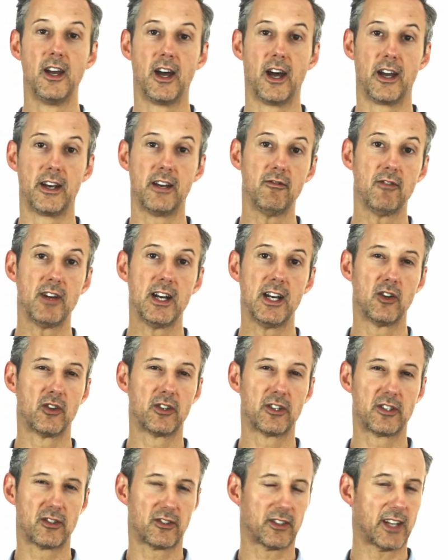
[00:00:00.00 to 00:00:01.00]
I didn't really
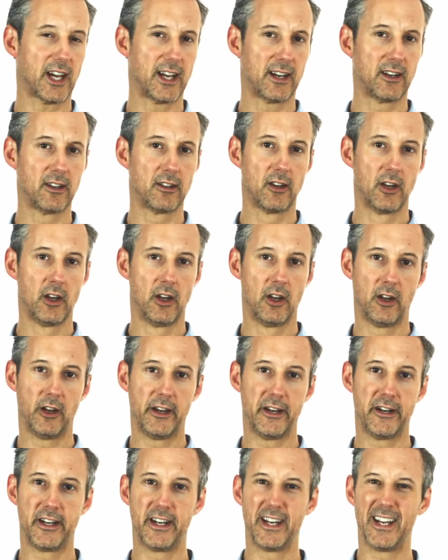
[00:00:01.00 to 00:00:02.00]
understand
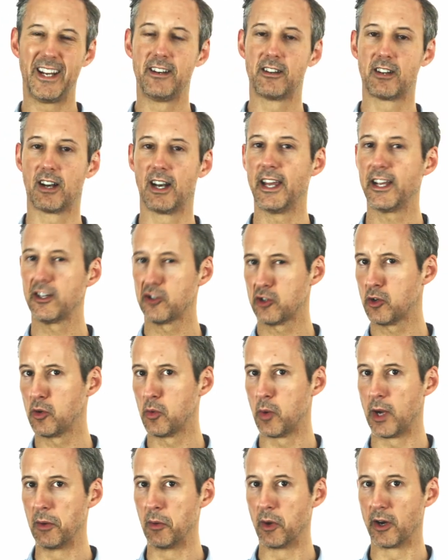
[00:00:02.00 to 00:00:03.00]
in an intellectual
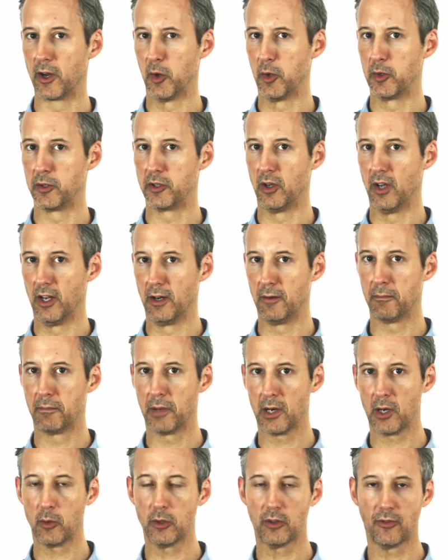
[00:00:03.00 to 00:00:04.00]
way what I was doing,
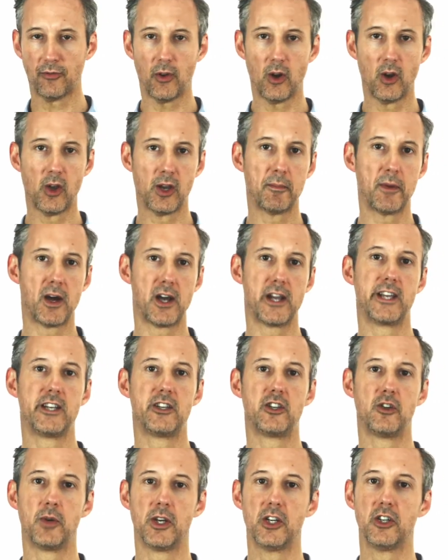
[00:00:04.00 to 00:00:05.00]
but I was following my
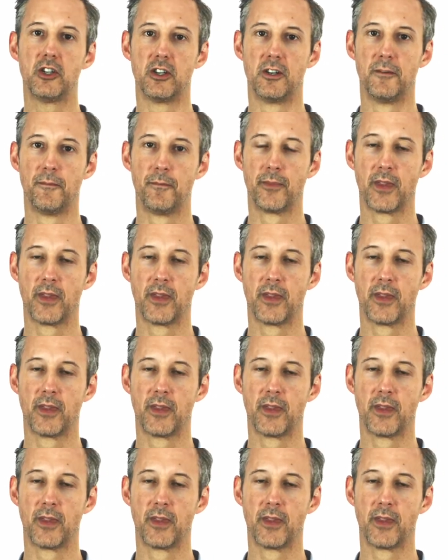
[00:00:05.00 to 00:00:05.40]
intuition.